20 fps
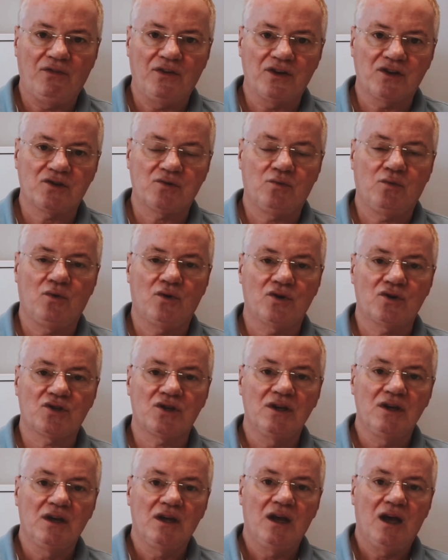this was
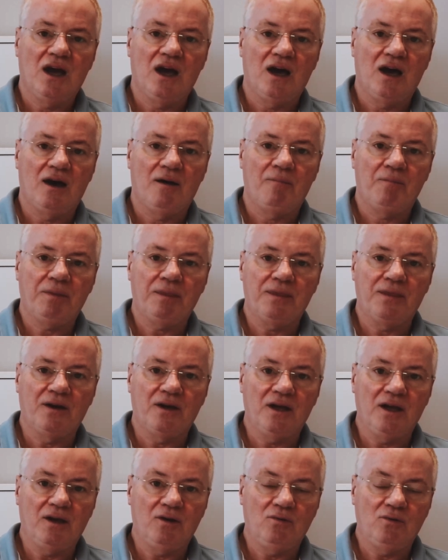
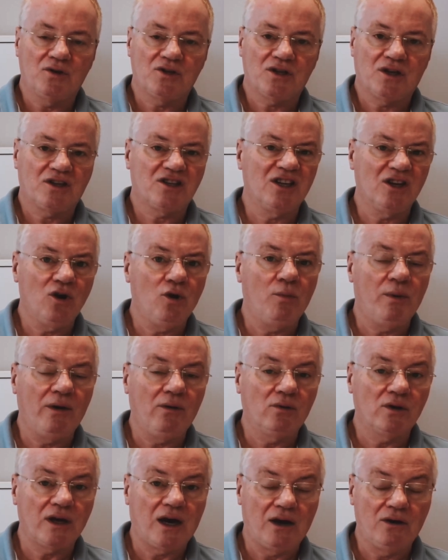that it was a single
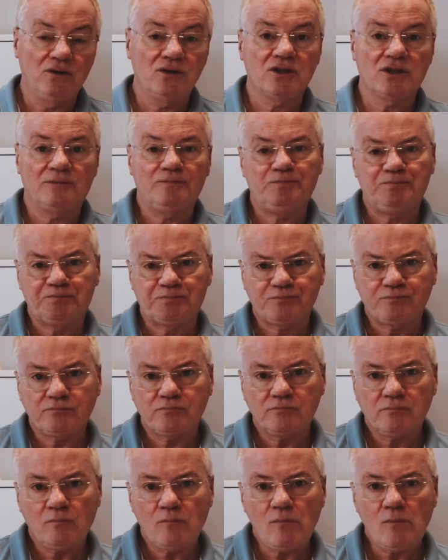build house,
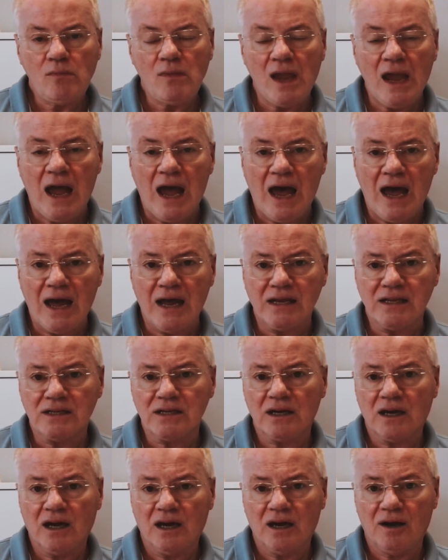
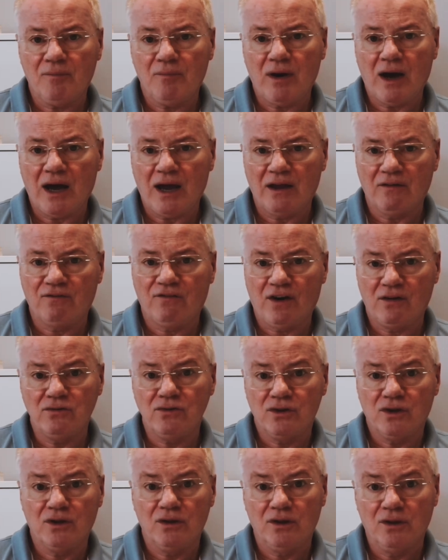and I had
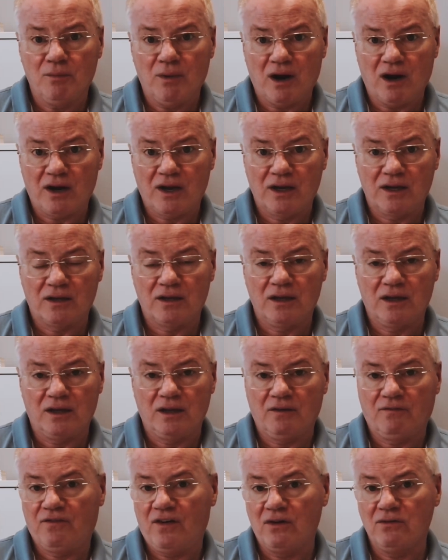found
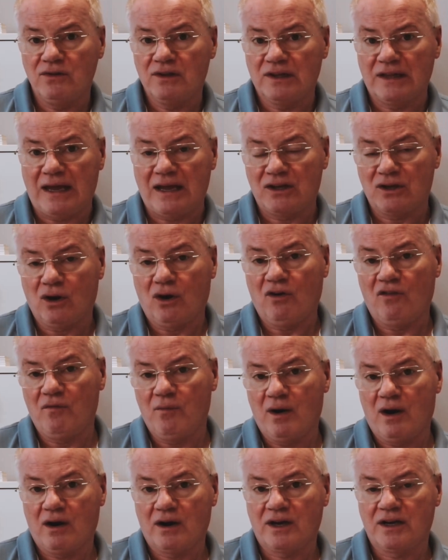the land off
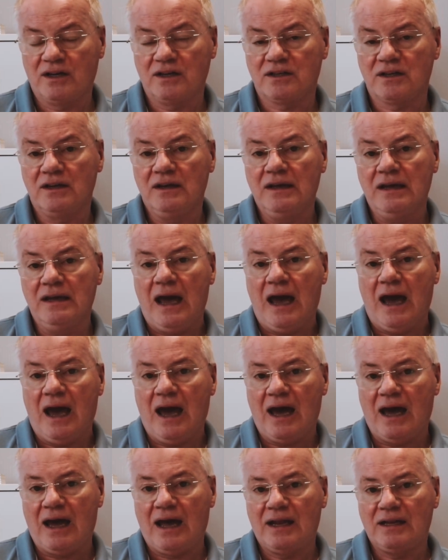market,
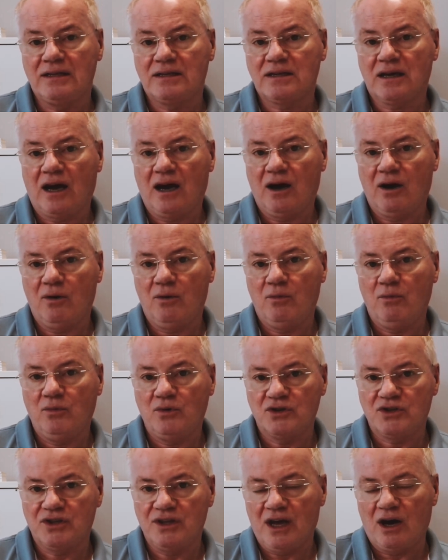and I
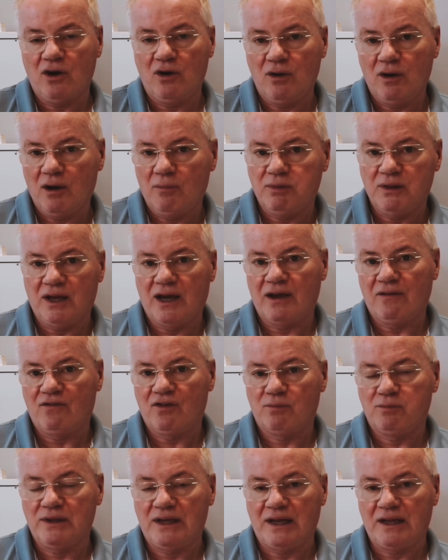was now applying
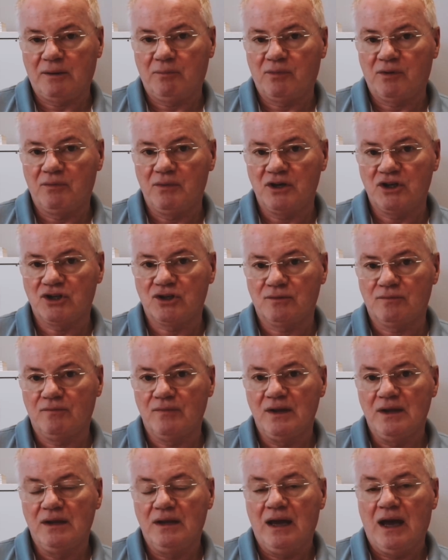for planning permission.
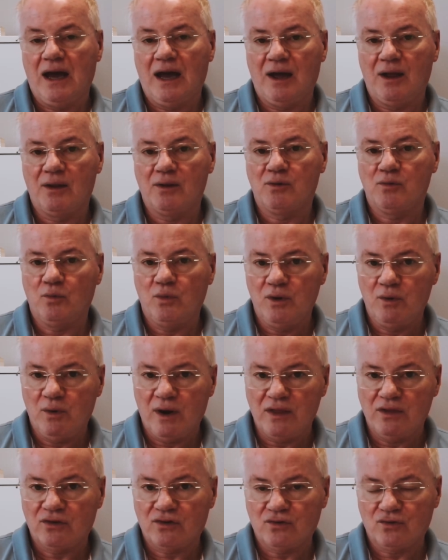And we
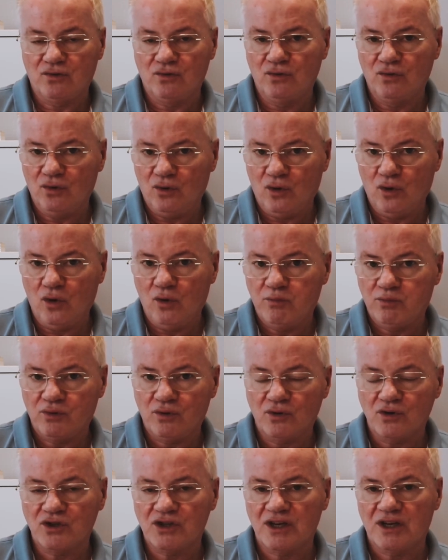went through the whole
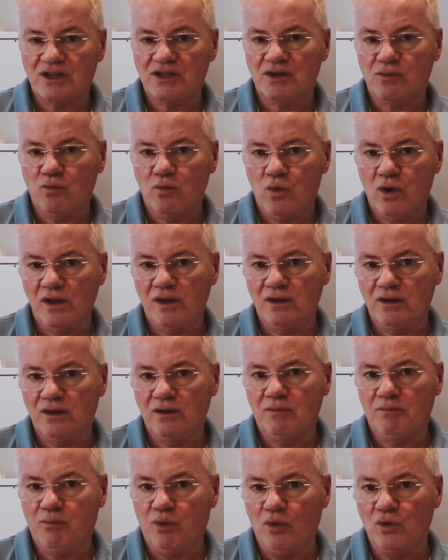process, and one of
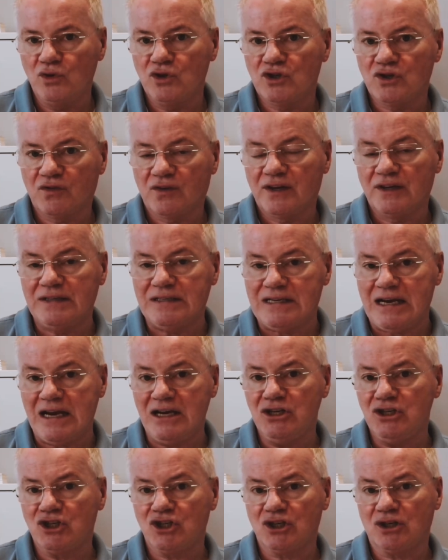the bones of
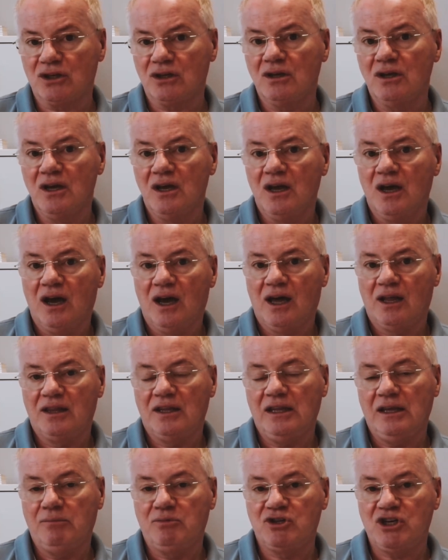contention and
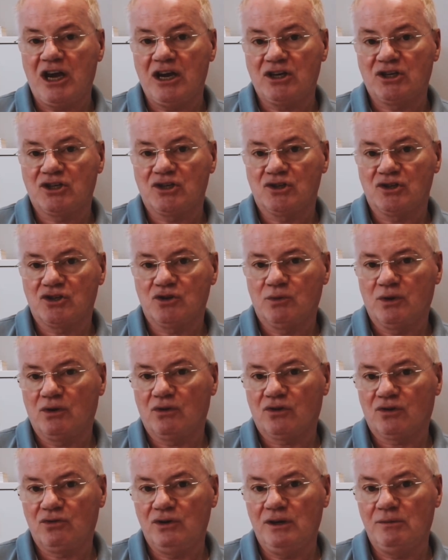the objections, so we
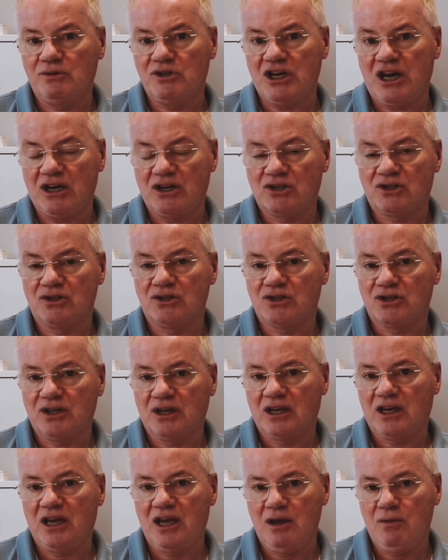got 3 objections
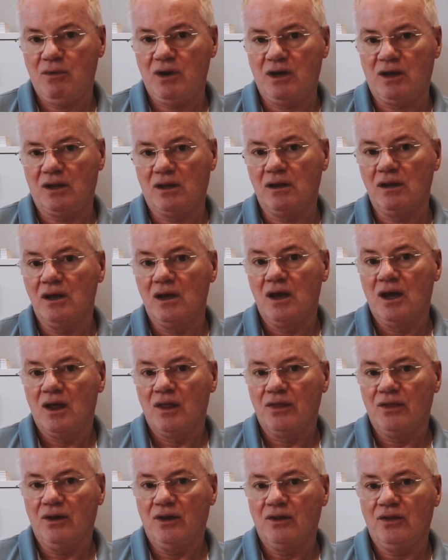that came in,
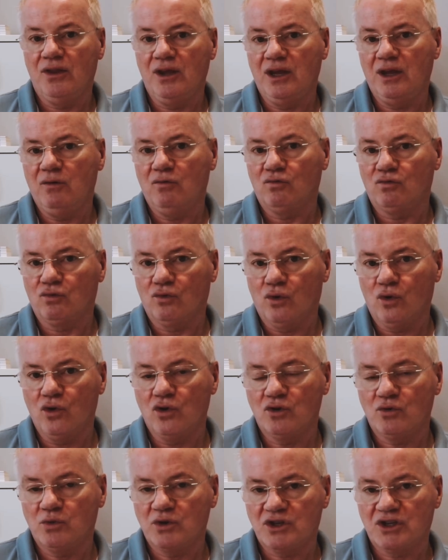that the
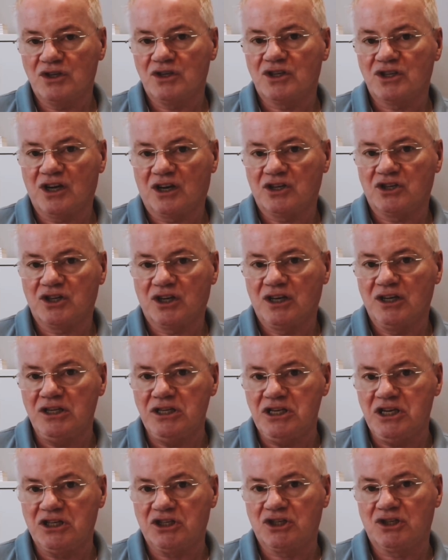road was in such a
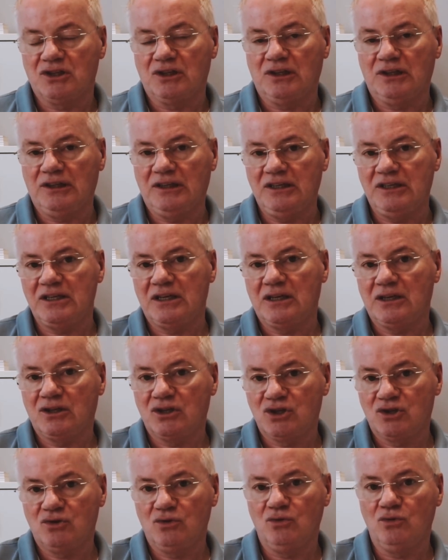condition leading
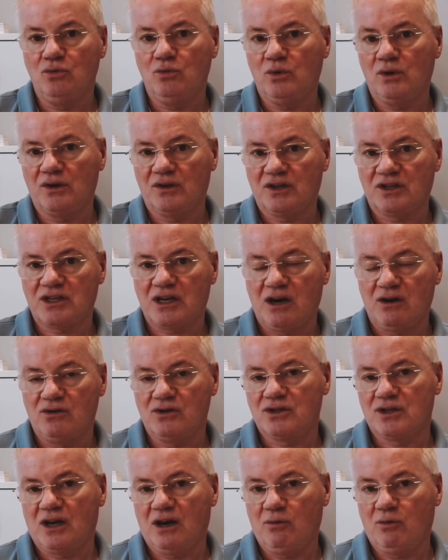to where this
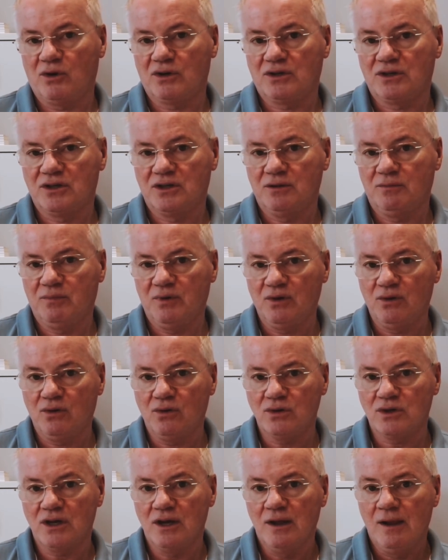house that I wanted to
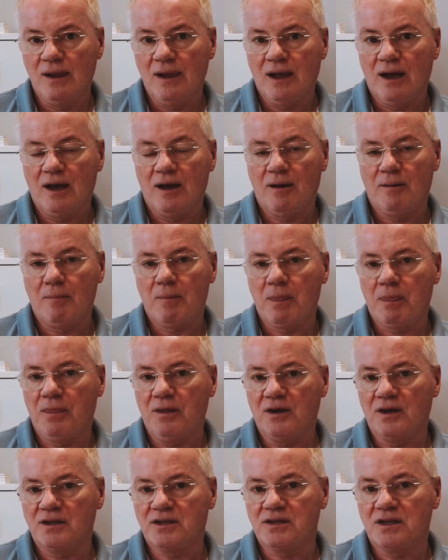build,
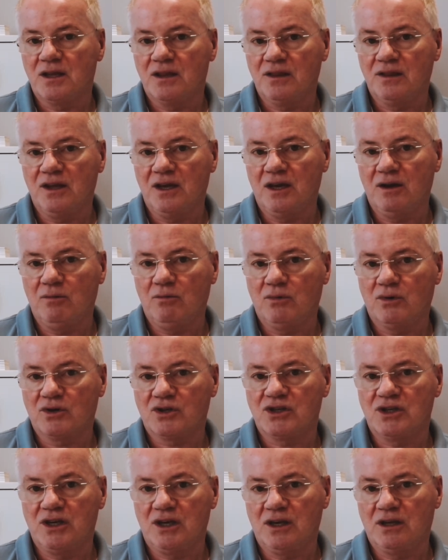that they were
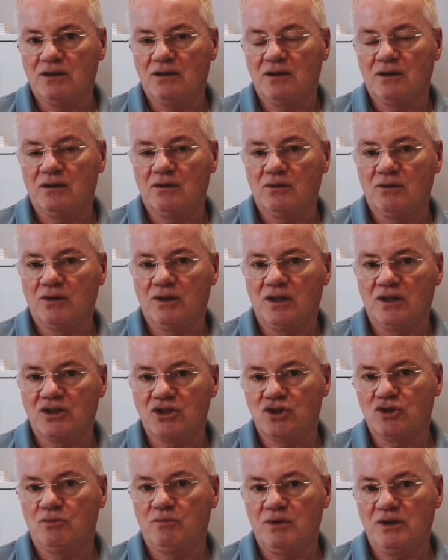saying that this
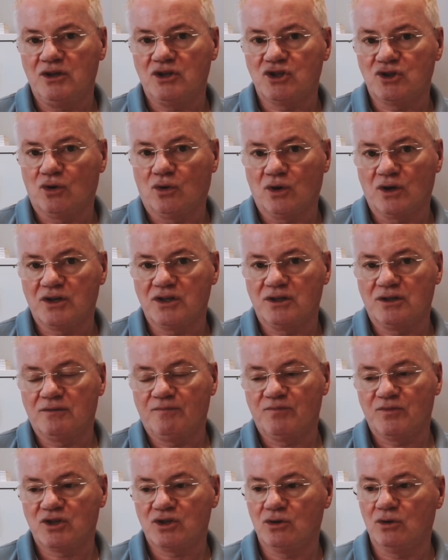should be sorted.
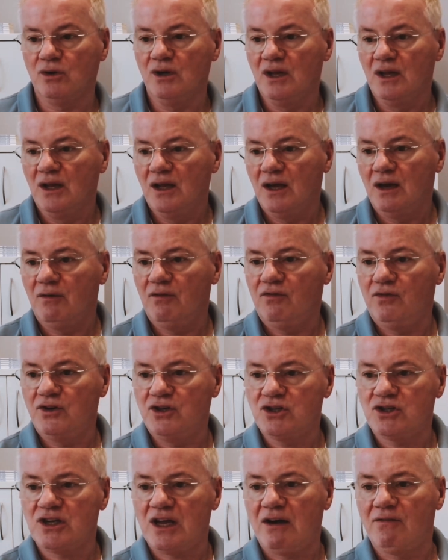So if we
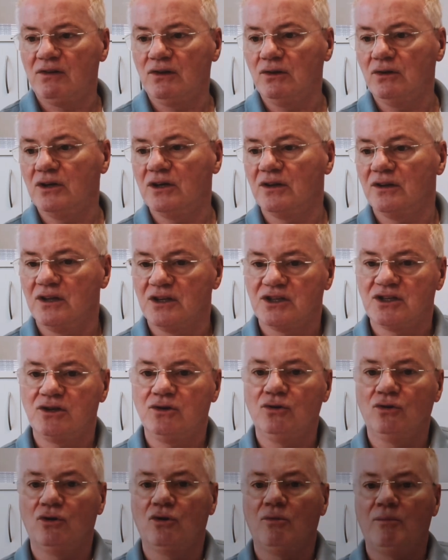just have a look at this
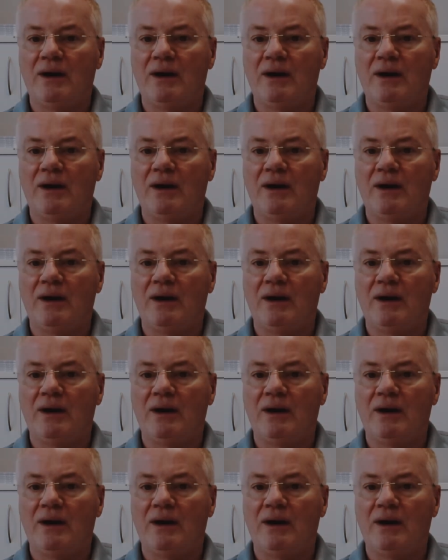Google